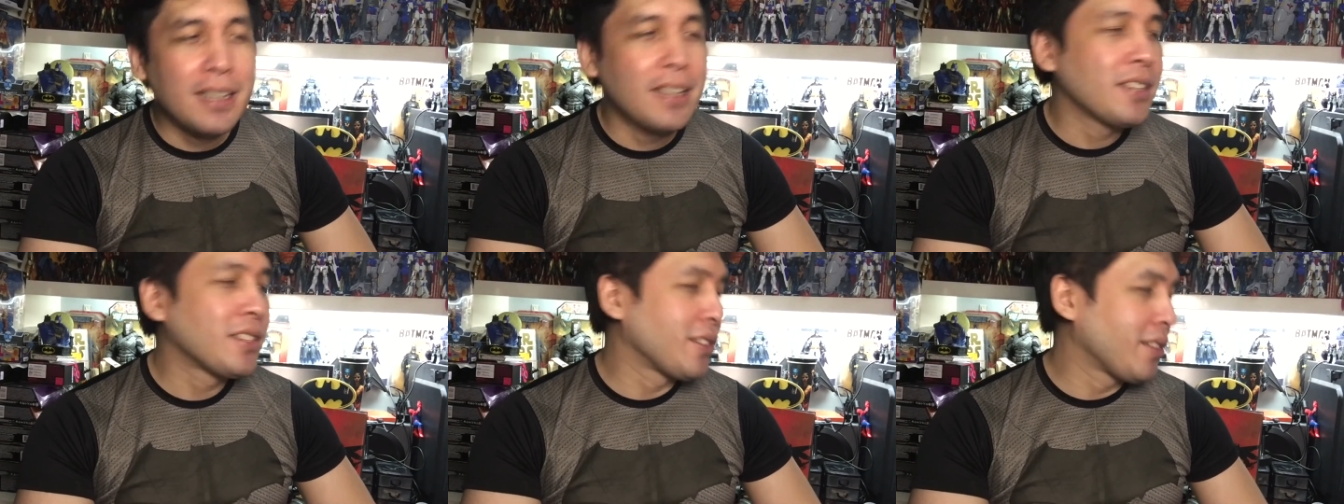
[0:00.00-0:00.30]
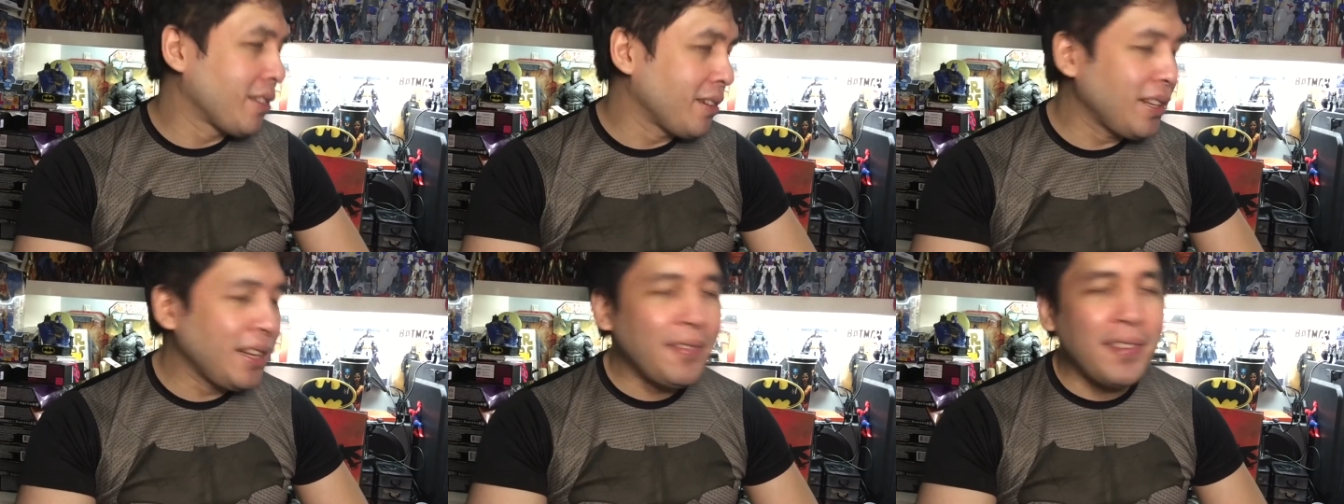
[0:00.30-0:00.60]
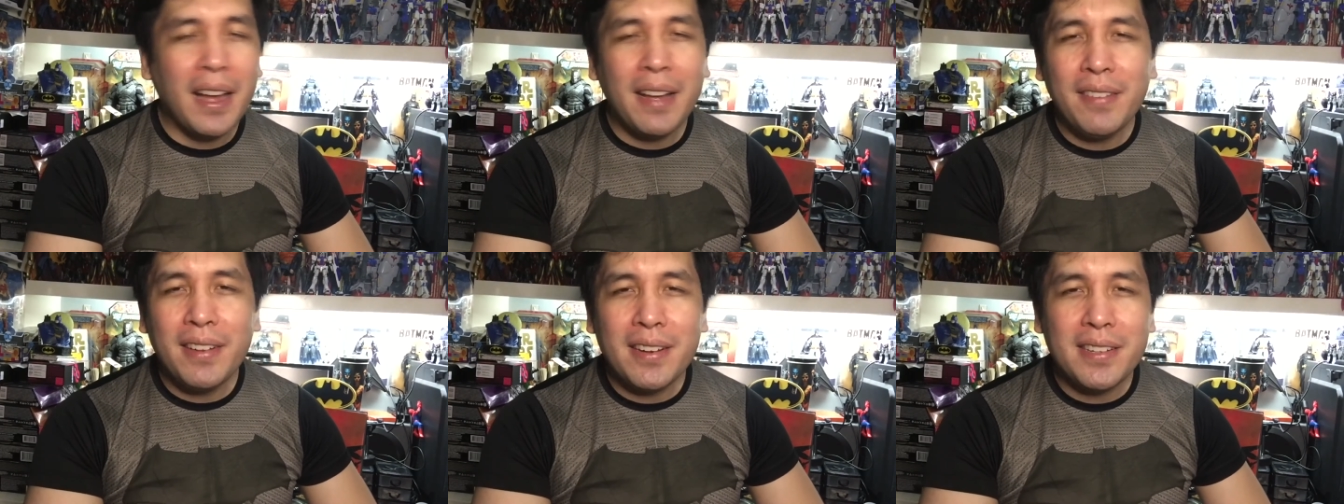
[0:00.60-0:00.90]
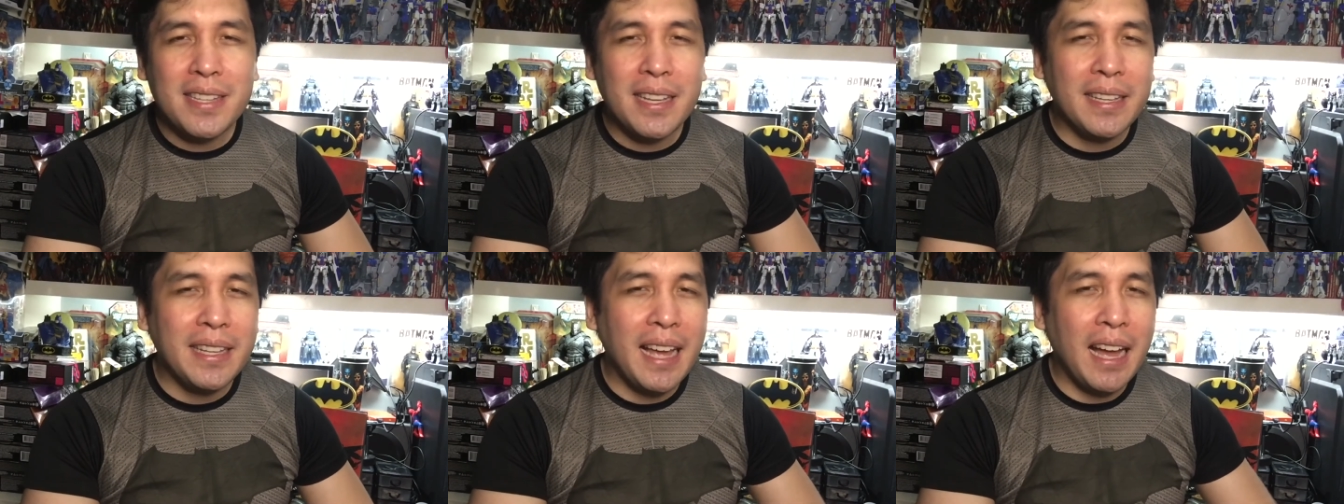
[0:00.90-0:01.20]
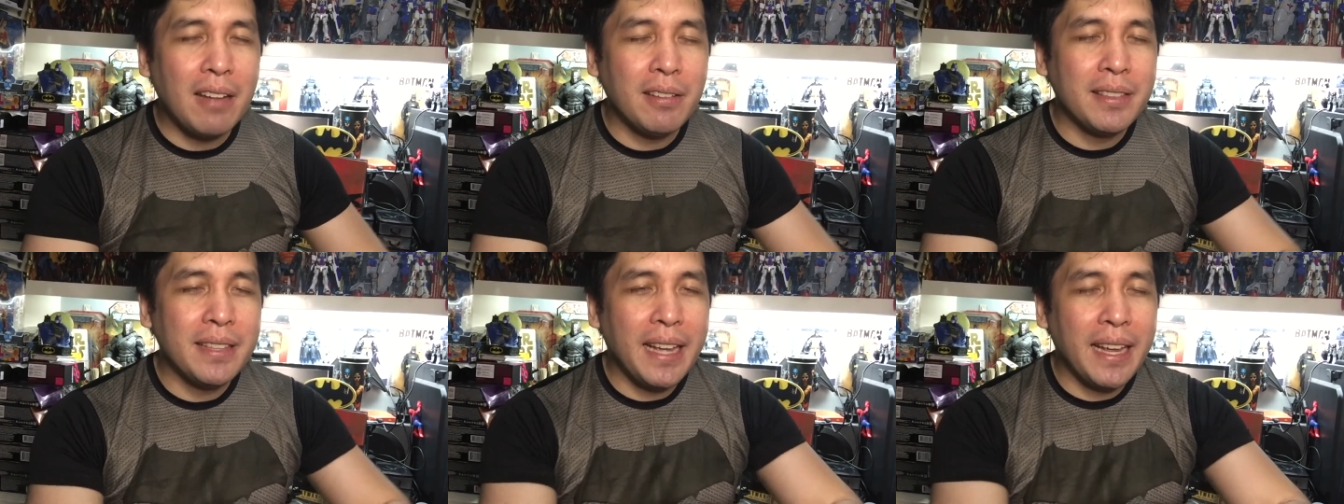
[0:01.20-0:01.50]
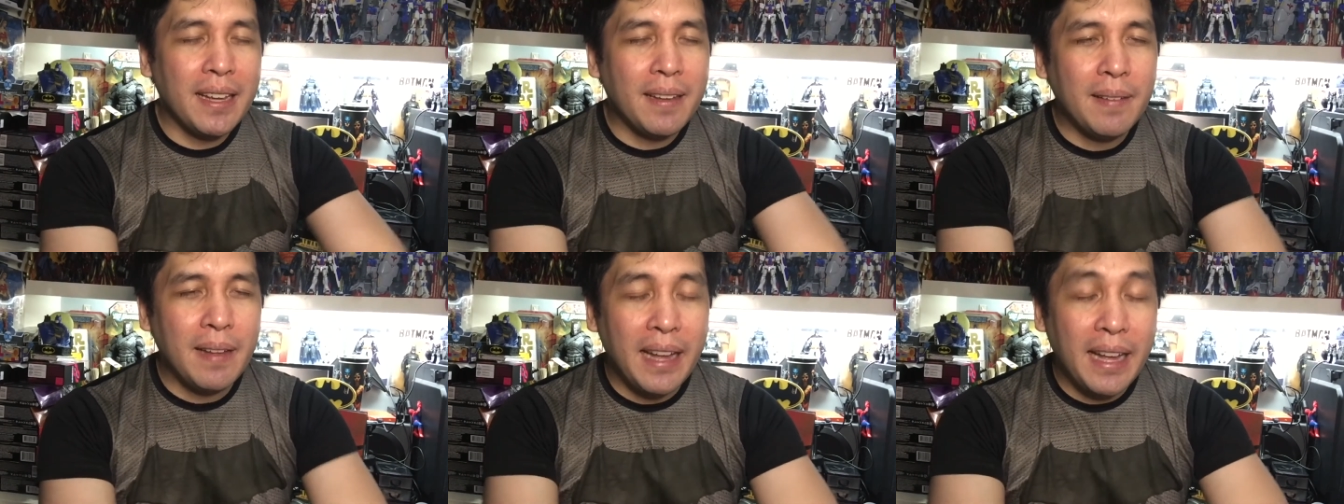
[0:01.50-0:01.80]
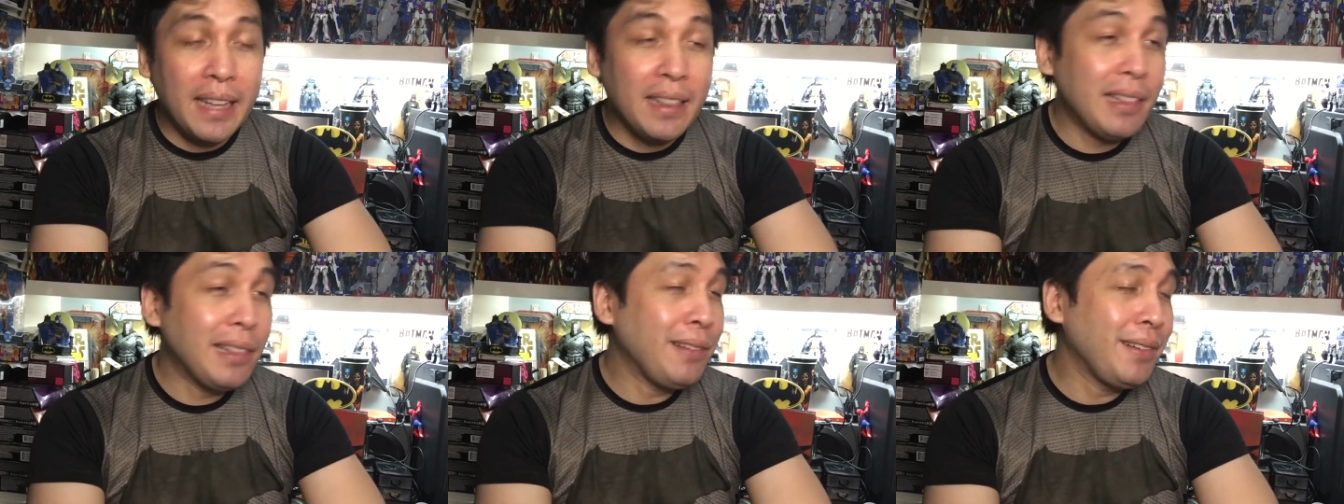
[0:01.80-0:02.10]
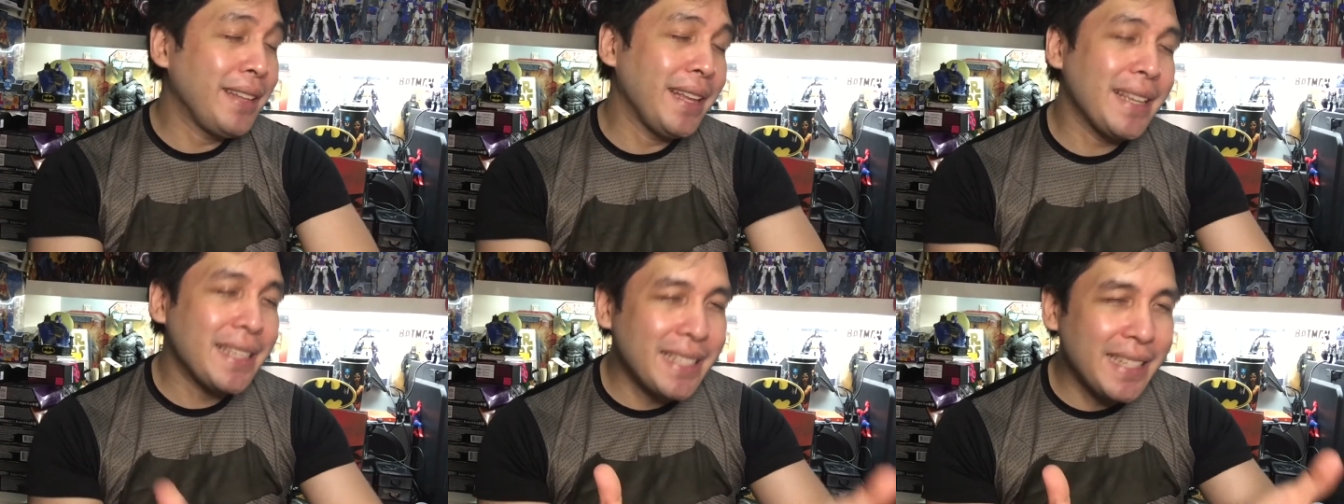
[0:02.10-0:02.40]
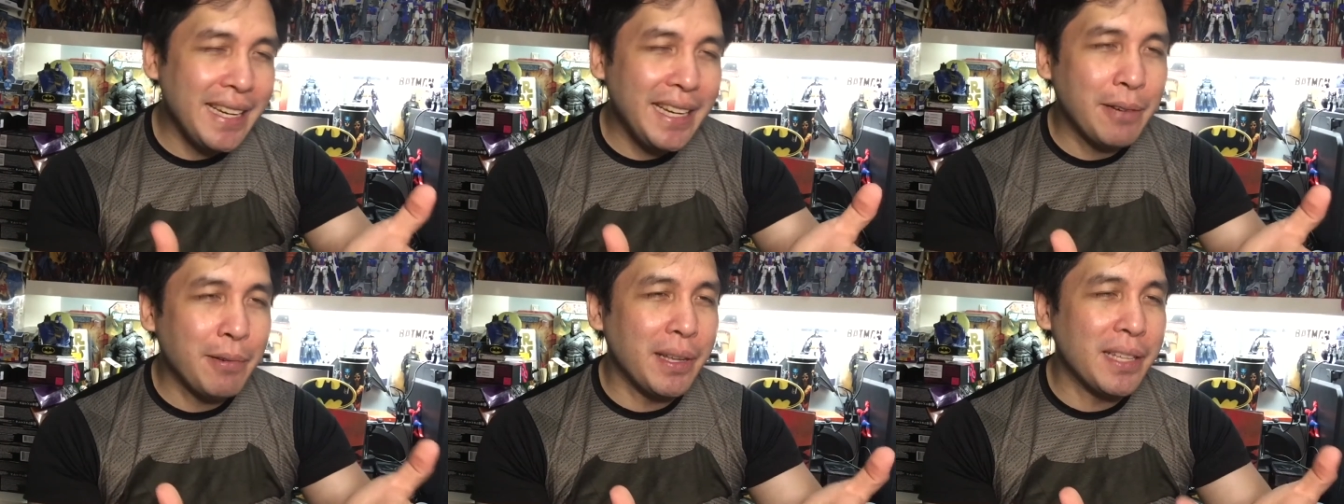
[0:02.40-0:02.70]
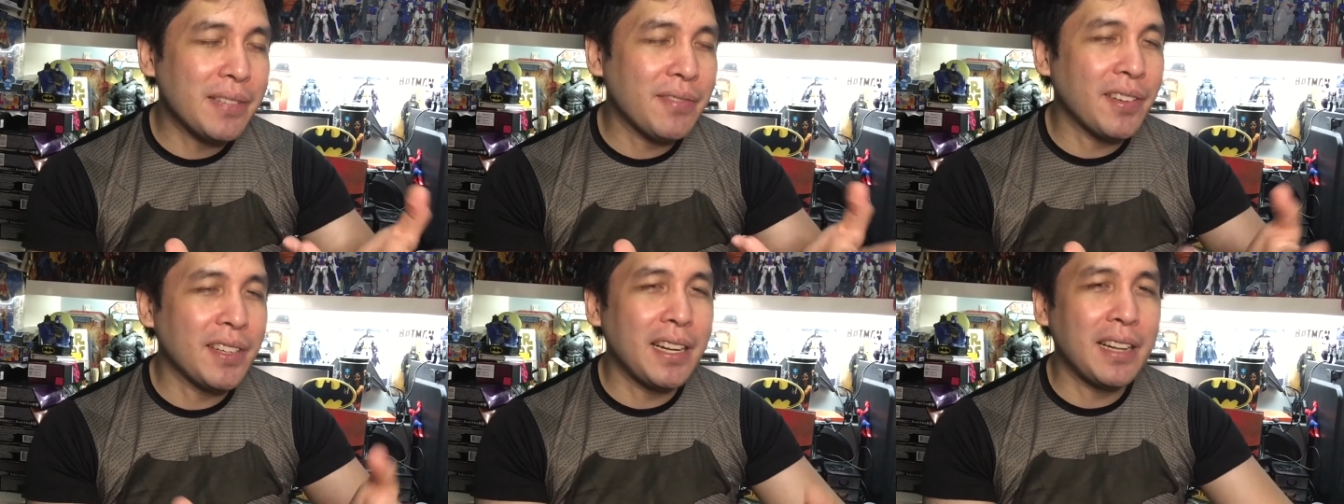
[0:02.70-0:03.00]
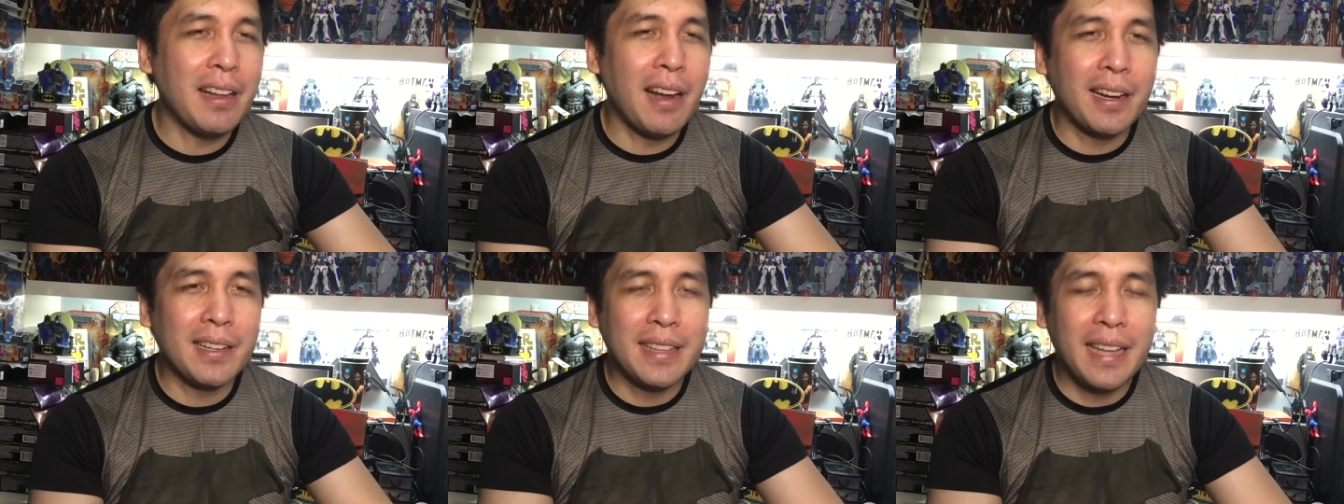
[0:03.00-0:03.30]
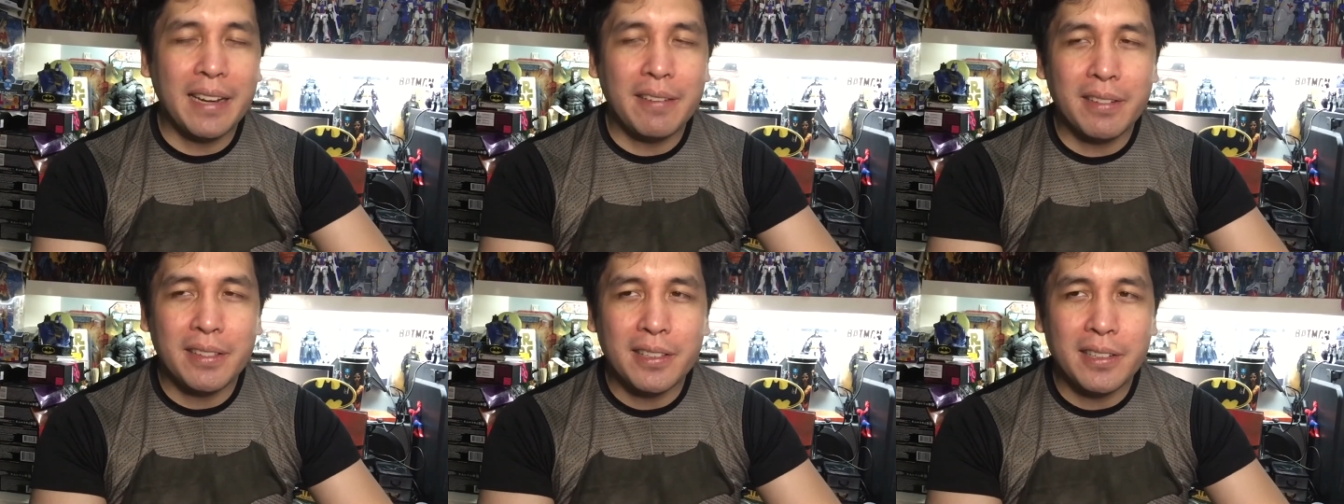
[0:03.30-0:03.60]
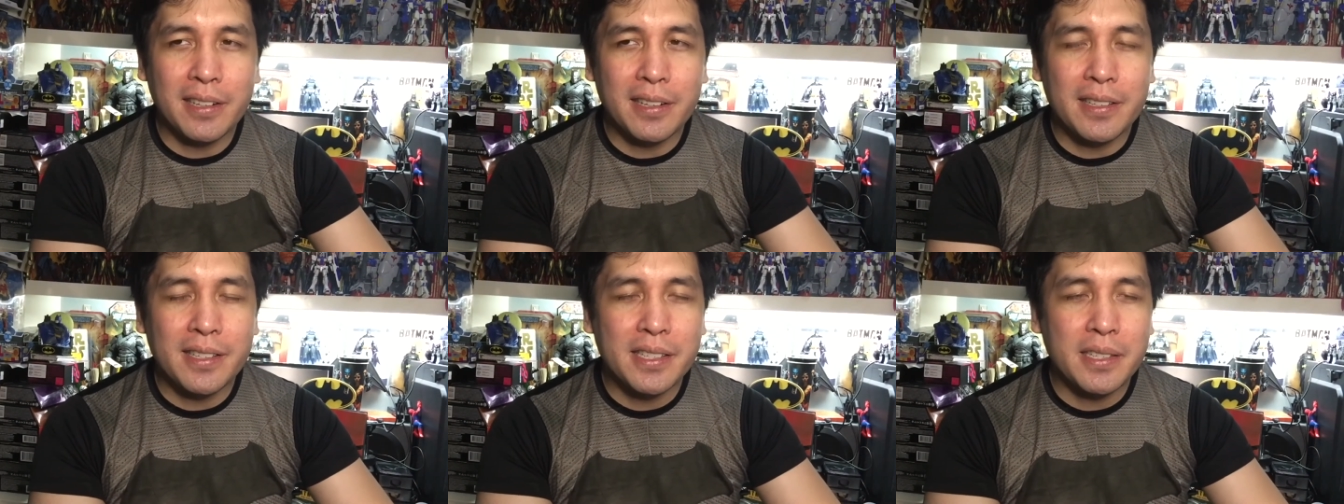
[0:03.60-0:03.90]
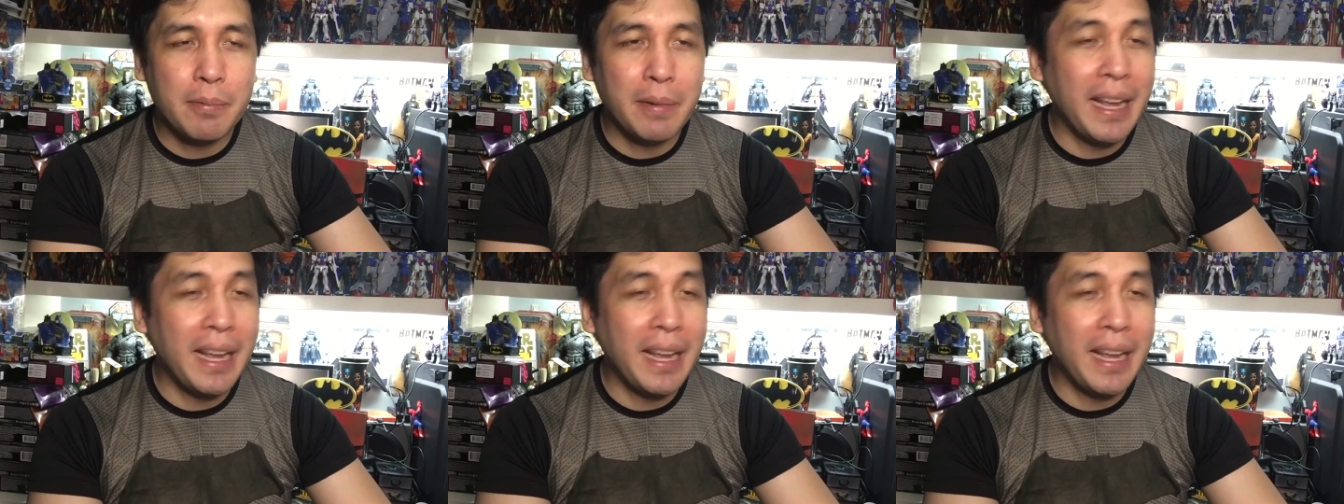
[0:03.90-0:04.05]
So 35 years and counting, including sequels for The Dark Knight Returns.